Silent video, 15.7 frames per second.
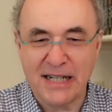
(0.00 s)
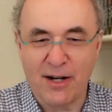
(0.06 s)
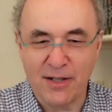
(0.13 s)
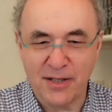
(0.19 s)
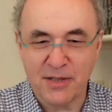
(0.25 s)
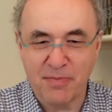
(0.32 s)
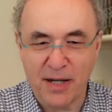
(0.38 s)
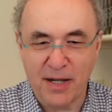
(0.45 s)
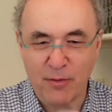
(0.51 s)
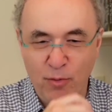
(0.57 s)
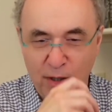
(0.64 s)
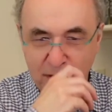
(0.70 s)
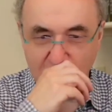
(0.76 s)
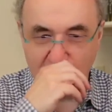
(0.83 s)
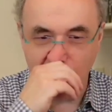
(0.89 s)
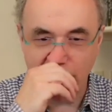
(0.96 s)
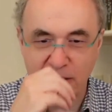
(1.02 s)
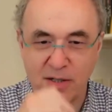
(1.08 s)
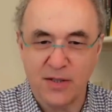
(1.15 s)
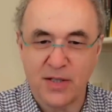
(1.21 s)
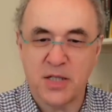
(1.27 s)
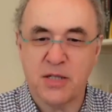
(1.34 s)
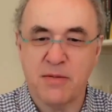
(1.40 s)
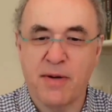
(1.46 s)
I'll just make one comment on
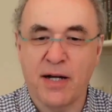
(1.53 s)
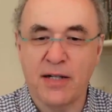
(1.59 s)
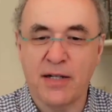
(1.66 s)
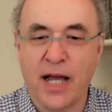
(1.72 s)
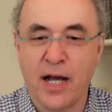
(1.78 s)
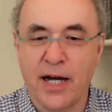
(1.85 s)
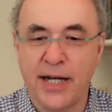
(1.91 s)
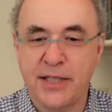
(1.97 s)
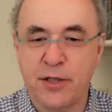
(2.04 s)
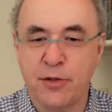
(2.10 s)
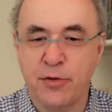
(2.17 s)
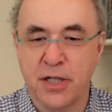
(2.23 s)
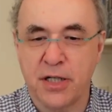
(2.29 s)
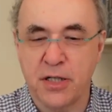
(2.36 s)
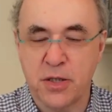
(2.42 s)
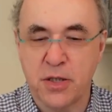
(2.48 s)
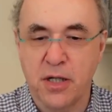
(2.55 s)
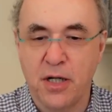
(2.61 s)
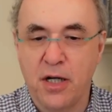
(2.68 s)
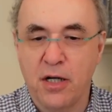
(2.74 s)
this about AI tutors